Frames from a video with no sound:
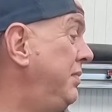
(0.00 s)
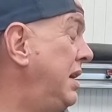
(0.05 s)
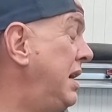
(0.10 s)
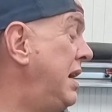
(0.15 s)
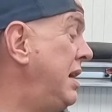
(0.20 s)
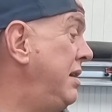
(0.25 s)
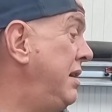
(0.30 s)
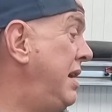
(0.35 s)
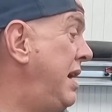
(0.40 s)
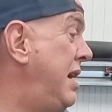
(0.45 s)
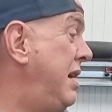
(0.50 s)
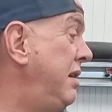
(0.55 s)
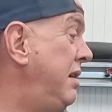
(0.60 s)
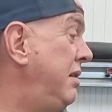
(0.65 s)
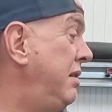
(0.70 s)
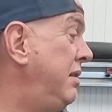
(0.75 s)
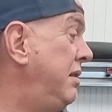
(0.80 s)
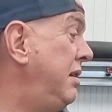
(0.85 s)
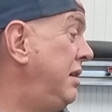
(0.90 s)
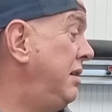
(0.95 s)
And
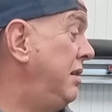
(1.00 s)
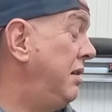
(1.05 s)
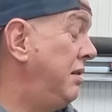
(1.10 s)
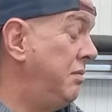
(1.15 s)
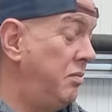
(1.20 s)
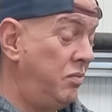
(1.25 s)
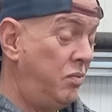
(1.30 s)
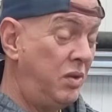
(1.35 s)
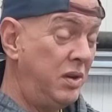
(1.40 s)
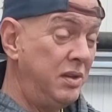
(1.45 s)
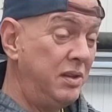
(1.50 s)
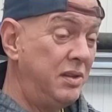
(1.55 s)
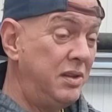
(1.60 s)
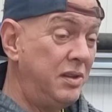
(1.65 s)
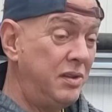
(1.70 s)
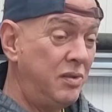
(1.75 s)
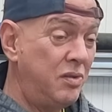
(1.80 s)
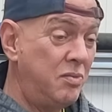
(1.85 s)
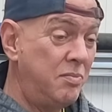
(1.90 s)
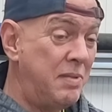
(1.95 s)
then once
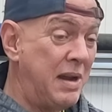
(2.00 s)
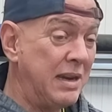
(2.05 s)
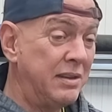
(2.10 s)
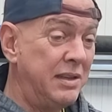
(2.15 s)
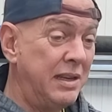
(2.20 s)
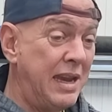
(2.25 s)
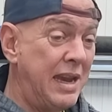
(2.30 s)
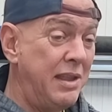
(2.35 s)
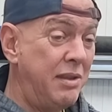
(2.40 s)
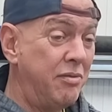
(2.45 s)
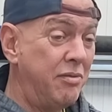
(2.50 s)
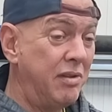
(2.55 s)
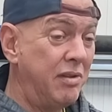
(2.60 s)
it's all back together